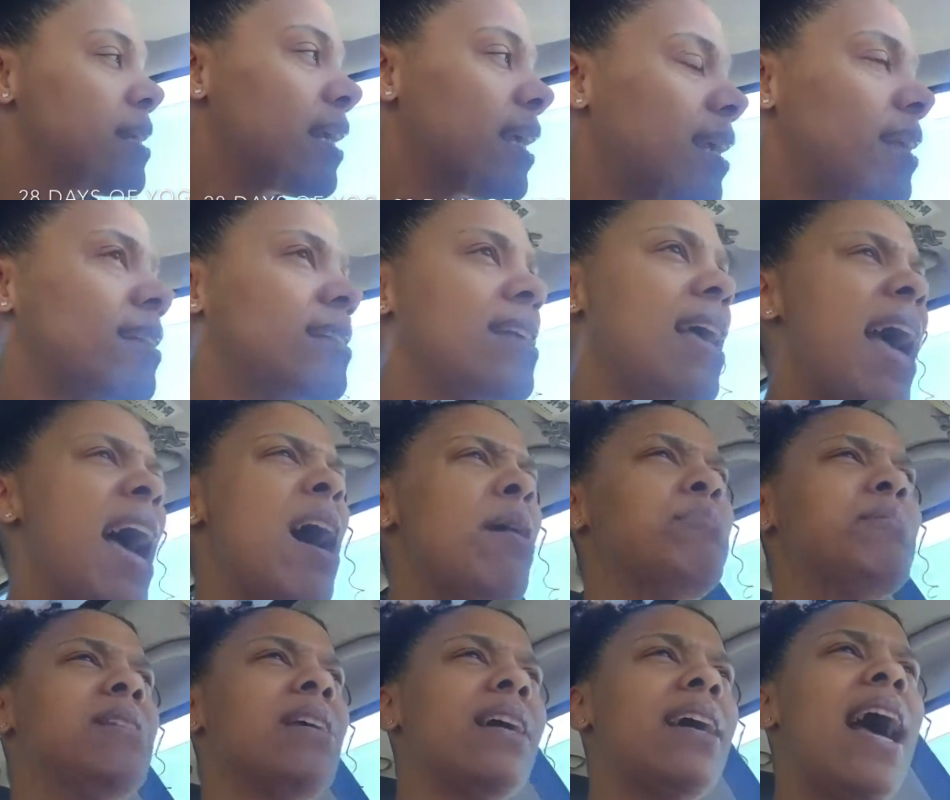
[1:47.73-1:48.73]
to,
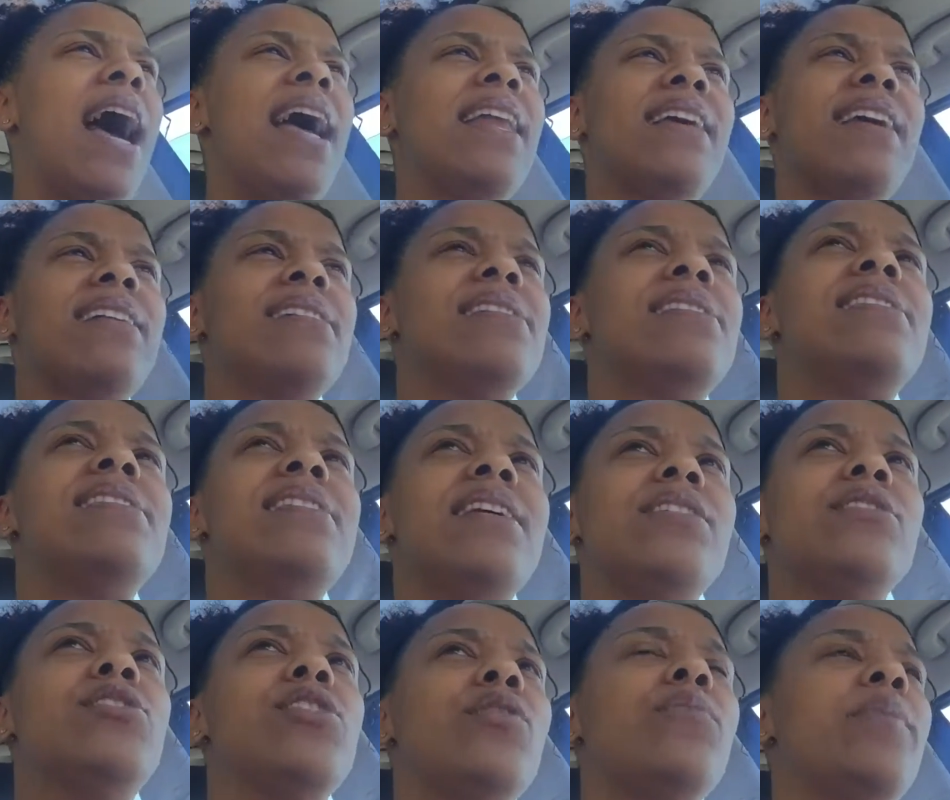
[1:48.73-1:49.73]
helped to kind of
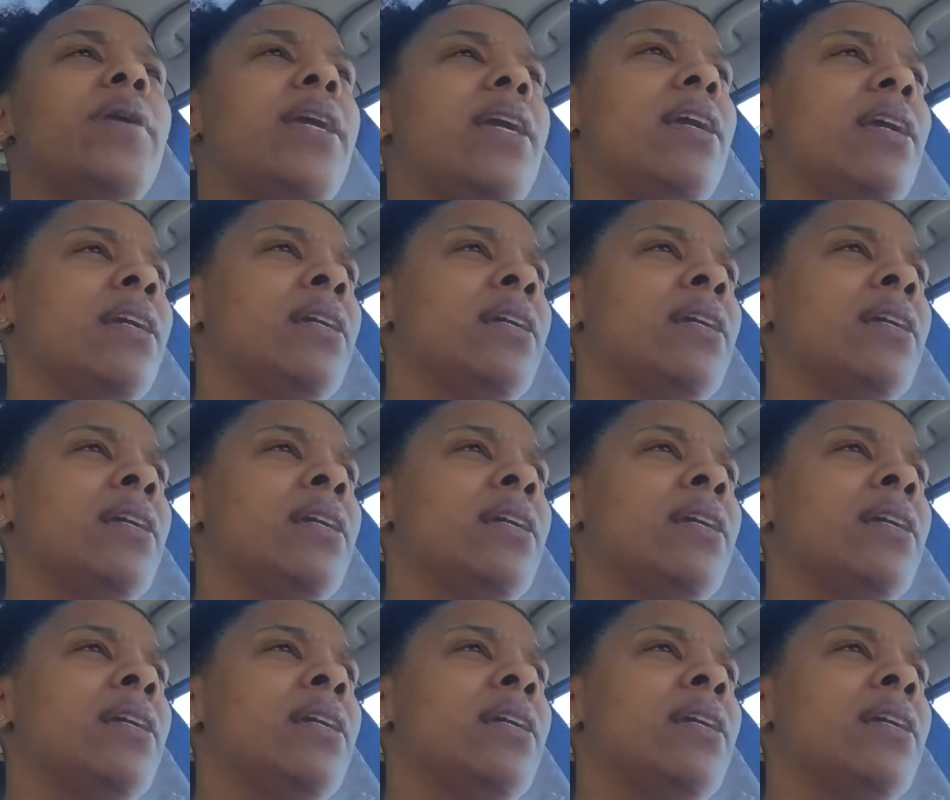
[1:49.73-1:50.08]
center me.